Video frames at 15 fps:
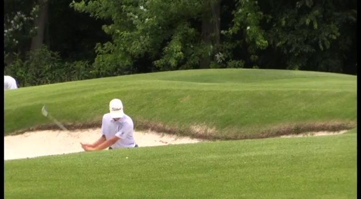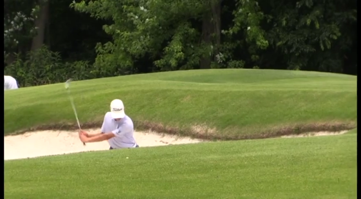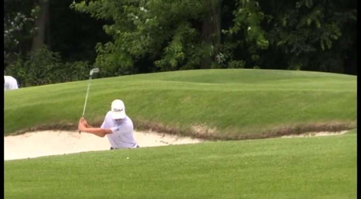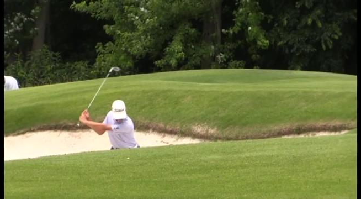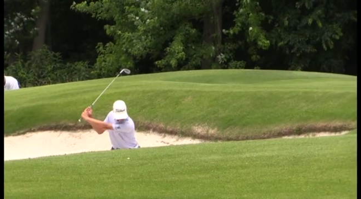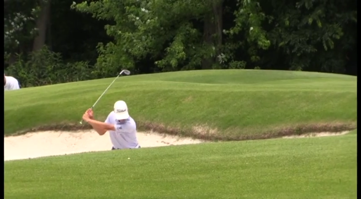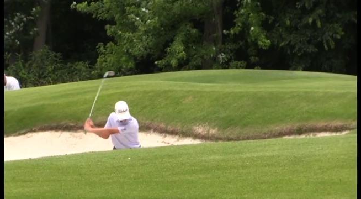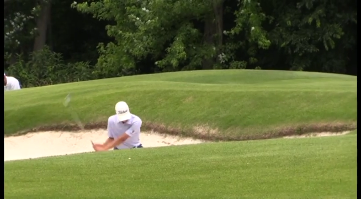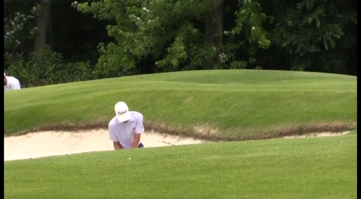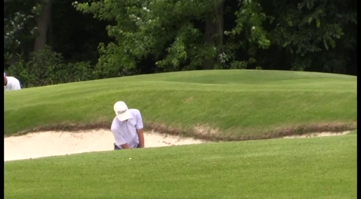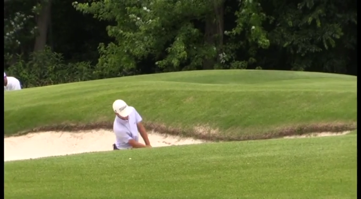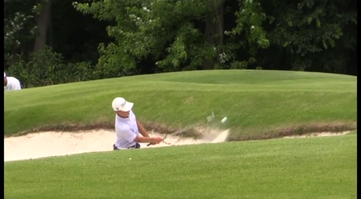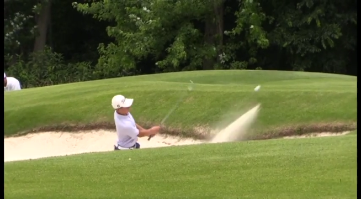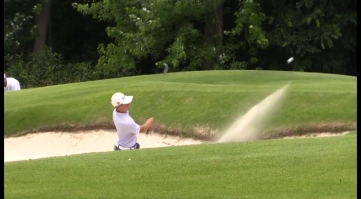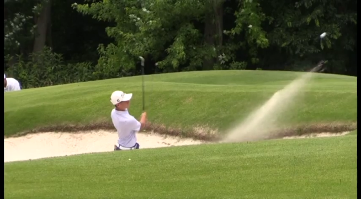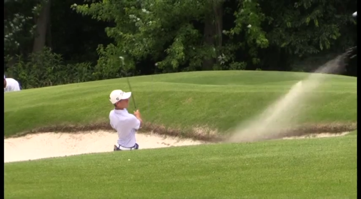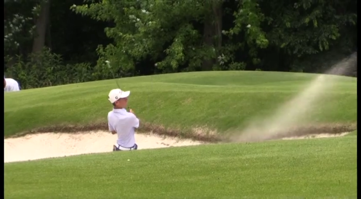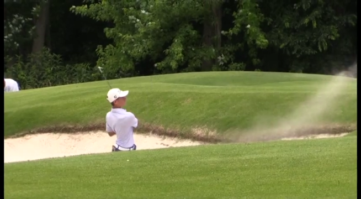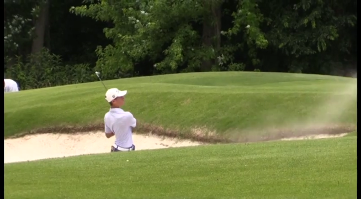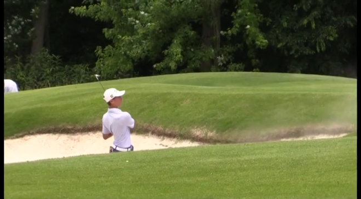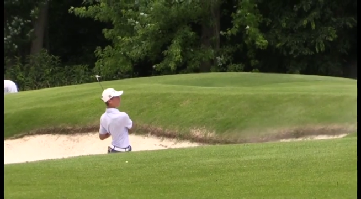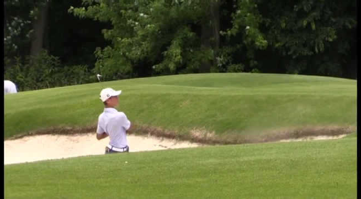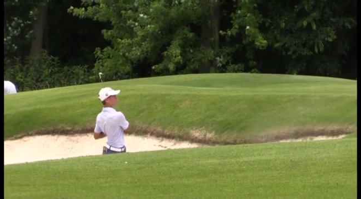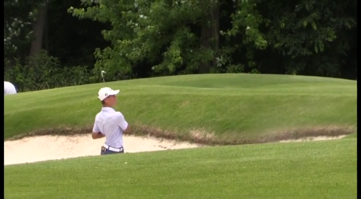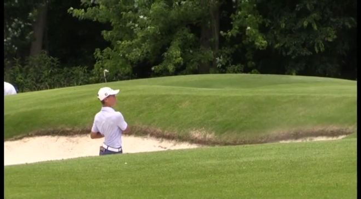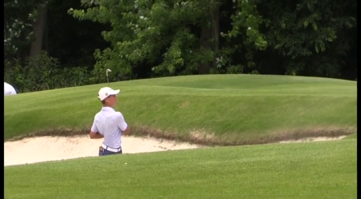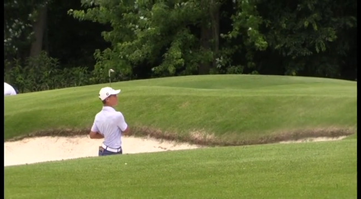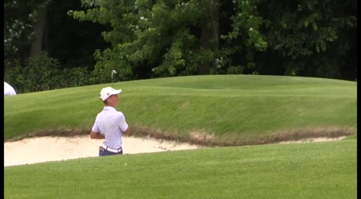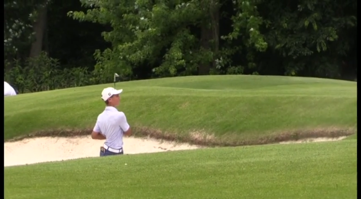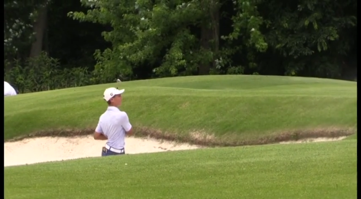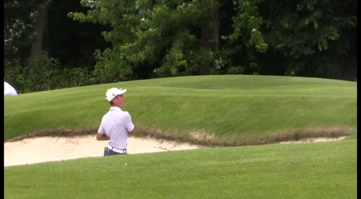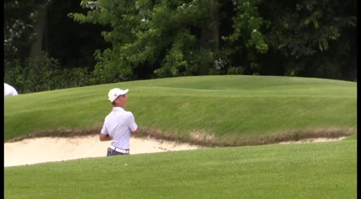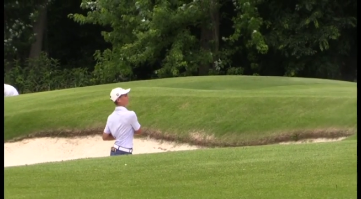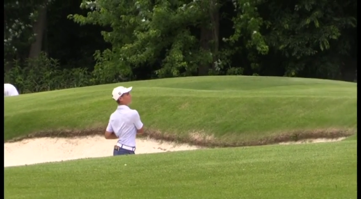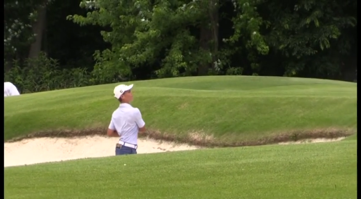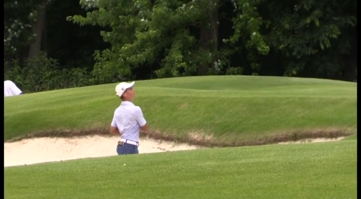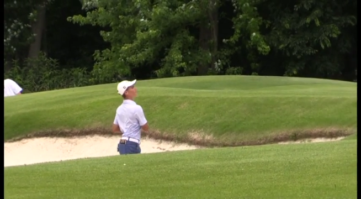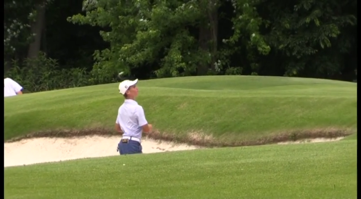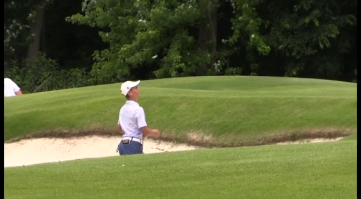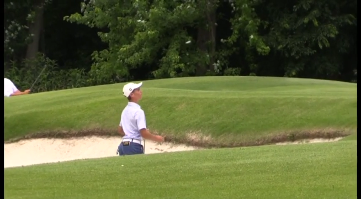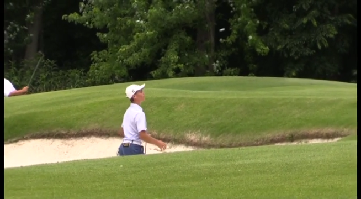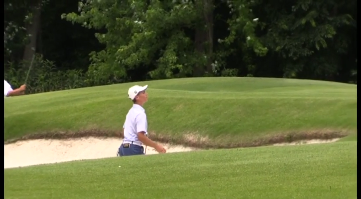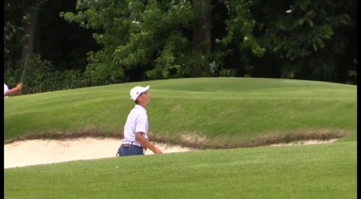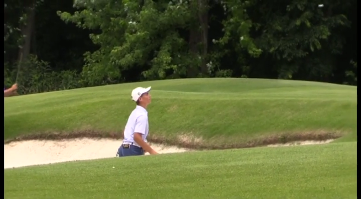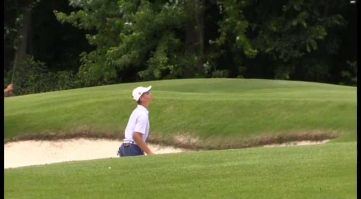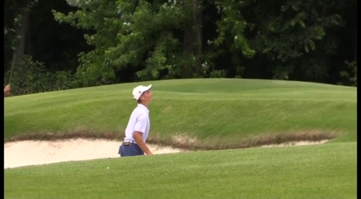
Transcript: (no speaker visible)